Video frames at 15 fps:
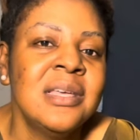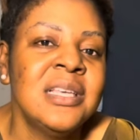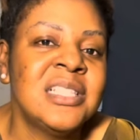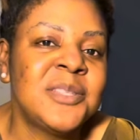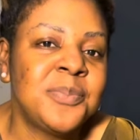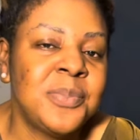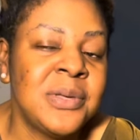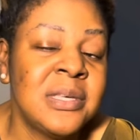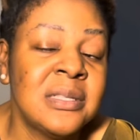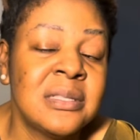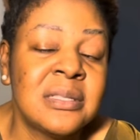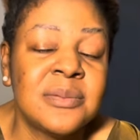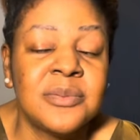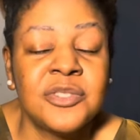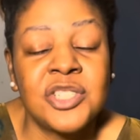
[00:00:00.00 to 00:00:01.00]
his
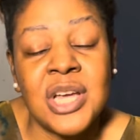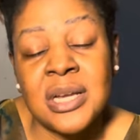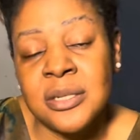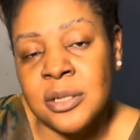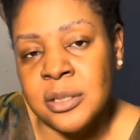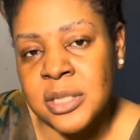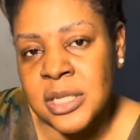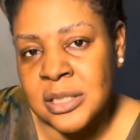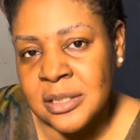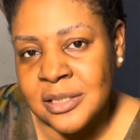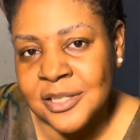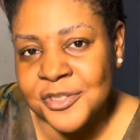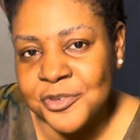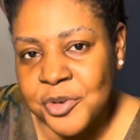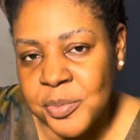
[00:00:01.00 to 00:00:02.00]
his channel in the
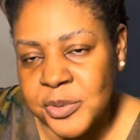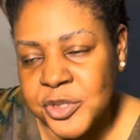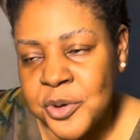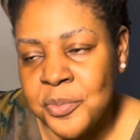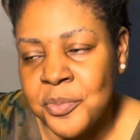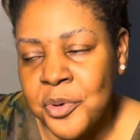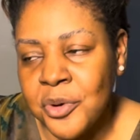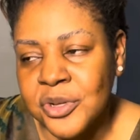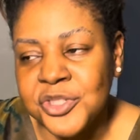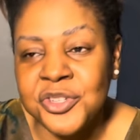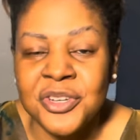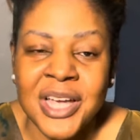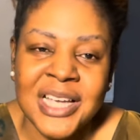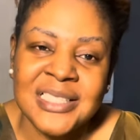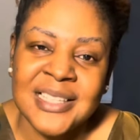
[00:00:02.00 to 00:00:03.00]
description box
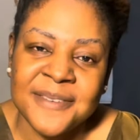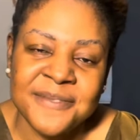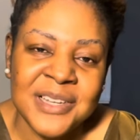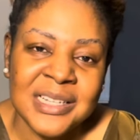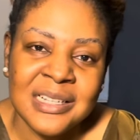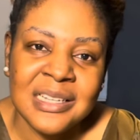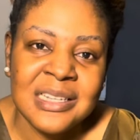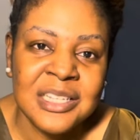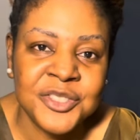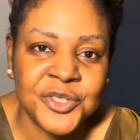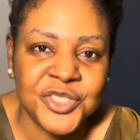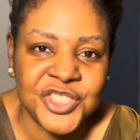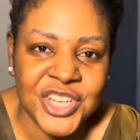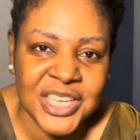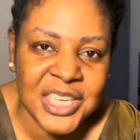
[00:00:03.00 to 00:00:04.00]
you guys definitely need
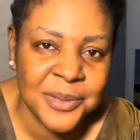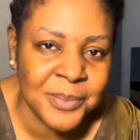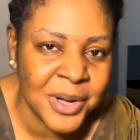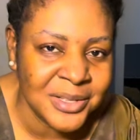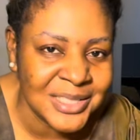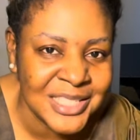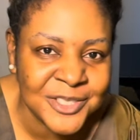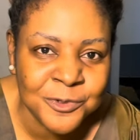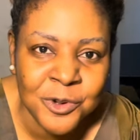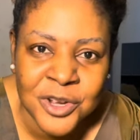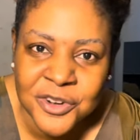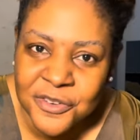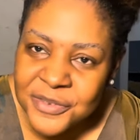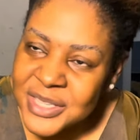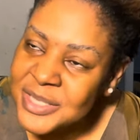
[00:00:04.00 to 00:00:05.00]
to check him out he's
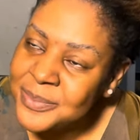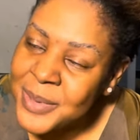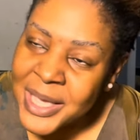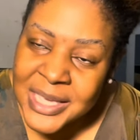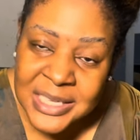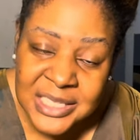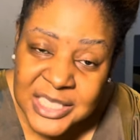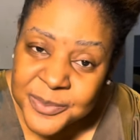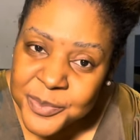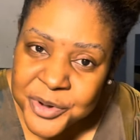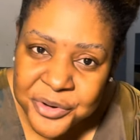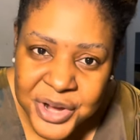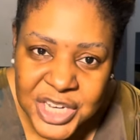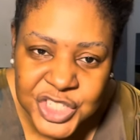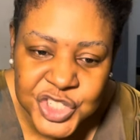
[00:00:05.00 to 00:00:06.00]
one of he's my
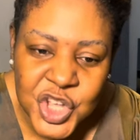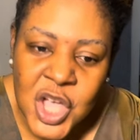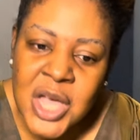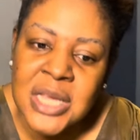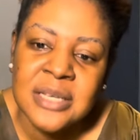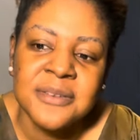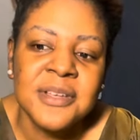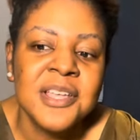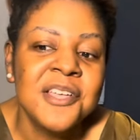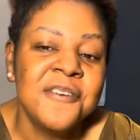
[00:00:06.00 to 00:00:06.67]
inspiration